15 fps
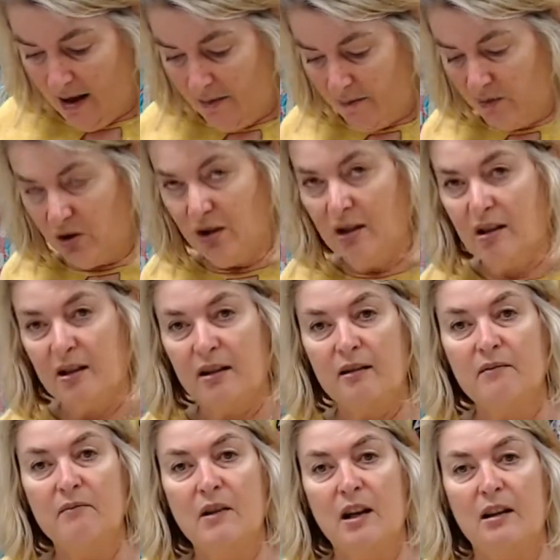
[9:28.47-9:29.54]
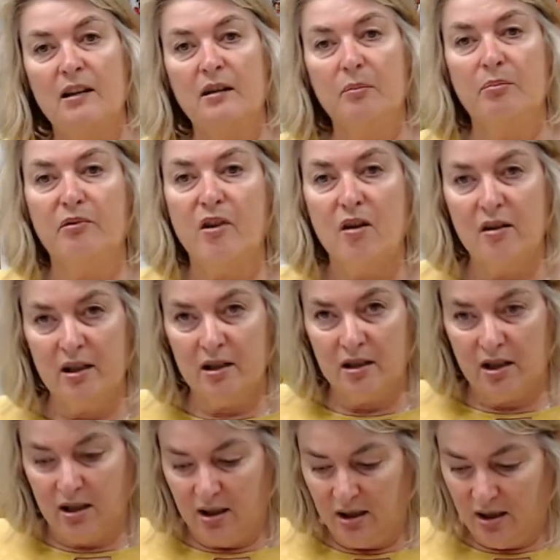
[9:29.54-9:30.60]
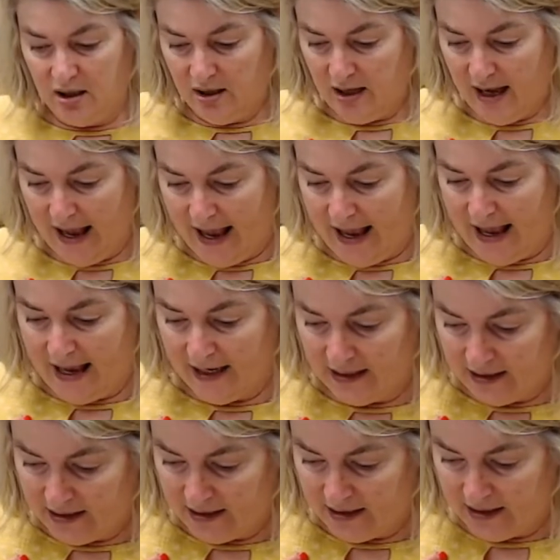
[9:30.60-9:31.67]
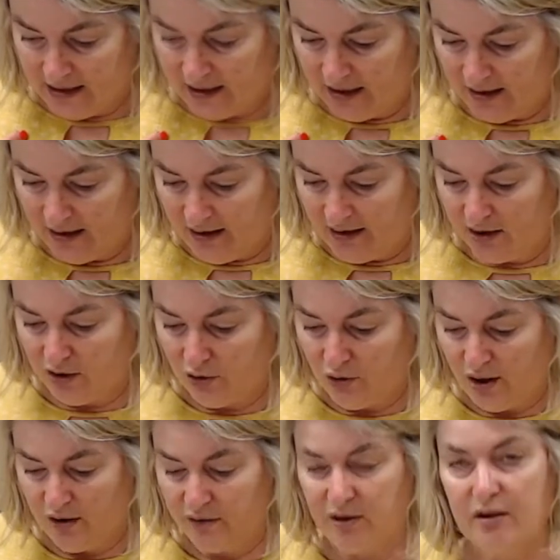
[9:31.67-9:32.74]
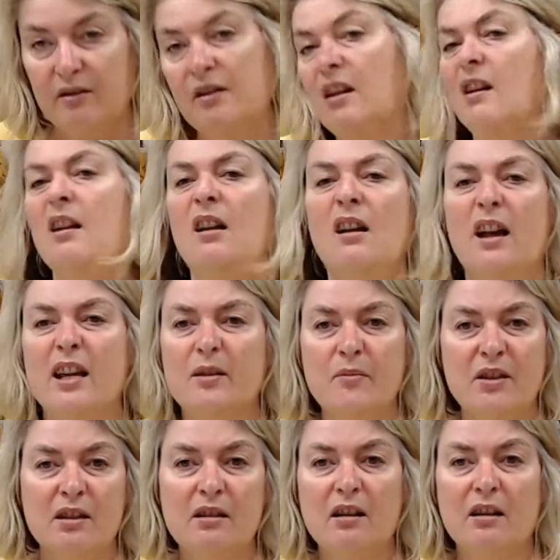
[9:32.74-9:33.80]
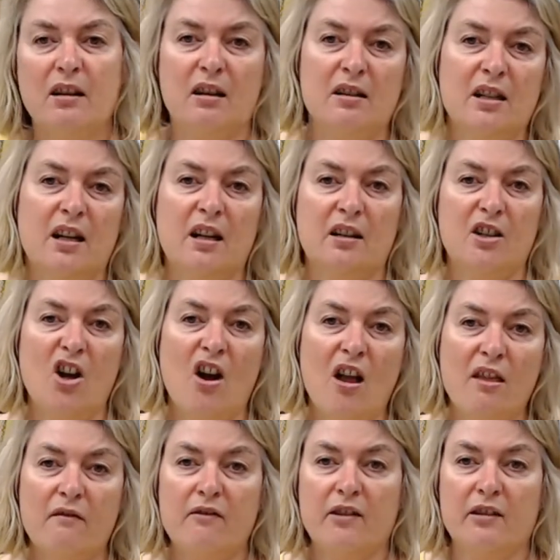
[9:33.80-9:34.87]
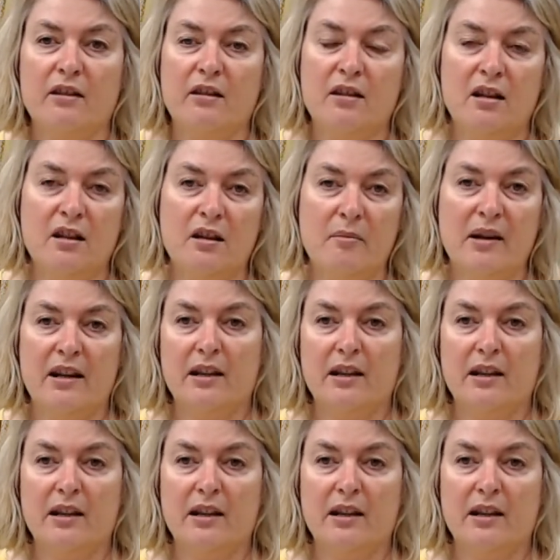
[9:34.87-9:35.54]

She did a little bralette and elastic trousers. Esme didn't like it because it had a tie at the front and a tie at the back.